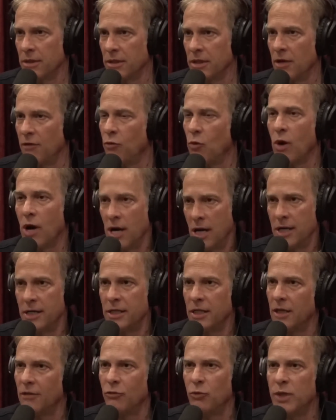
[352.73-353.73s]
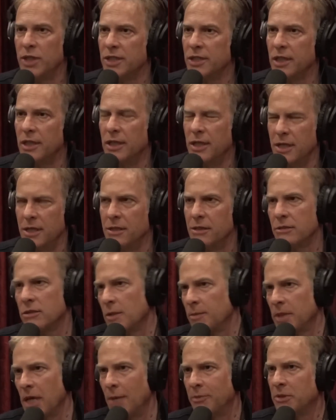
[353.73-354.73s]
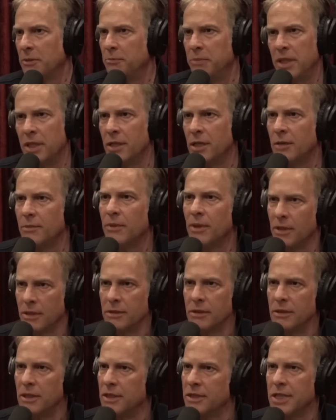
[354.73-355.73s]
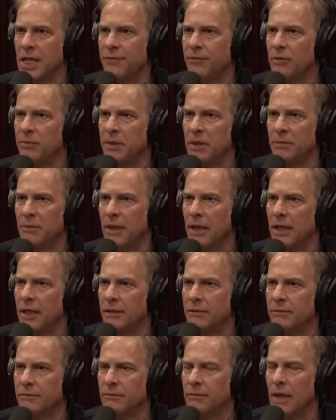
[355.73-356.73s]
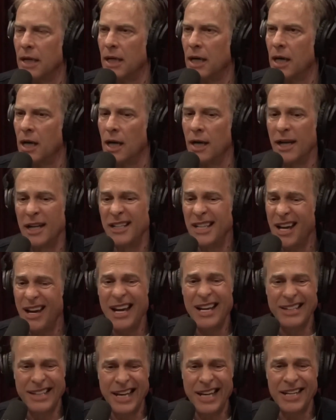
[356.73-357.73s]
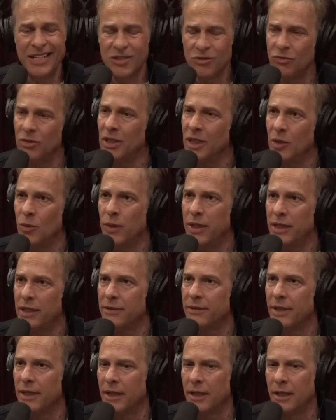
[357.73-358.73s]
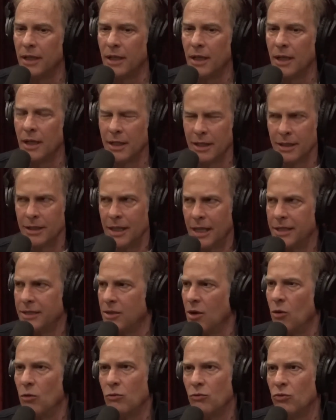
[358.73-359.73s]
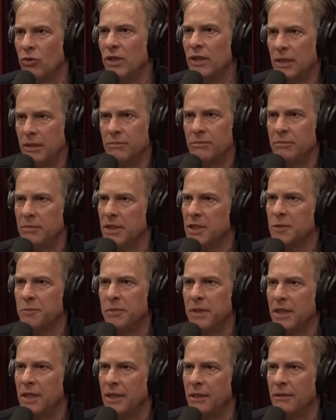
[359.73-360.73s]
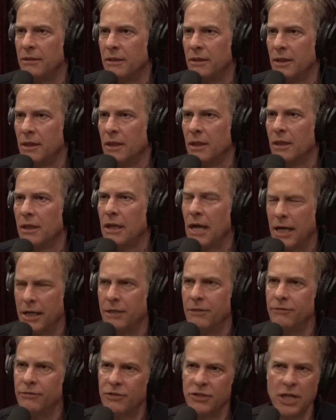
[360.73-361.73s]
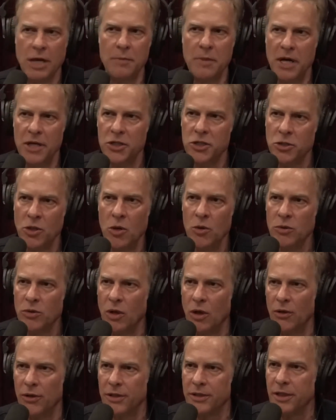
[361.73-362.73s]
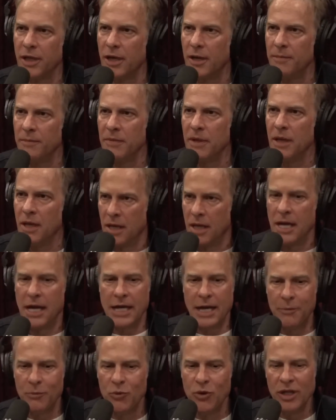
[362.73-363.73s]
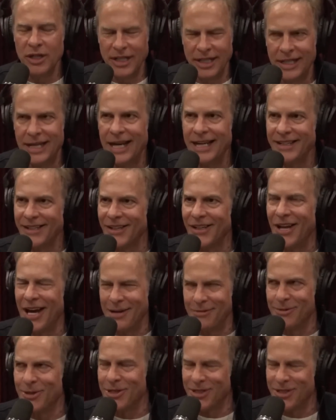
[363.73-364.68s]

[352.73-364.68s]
I love wine. I love whiskey. Sometimes a beer, but it's never been my high. And now, again, it's really weird that I don't really miss being kind of semi-stoned all the time, and I'm really getting a lot more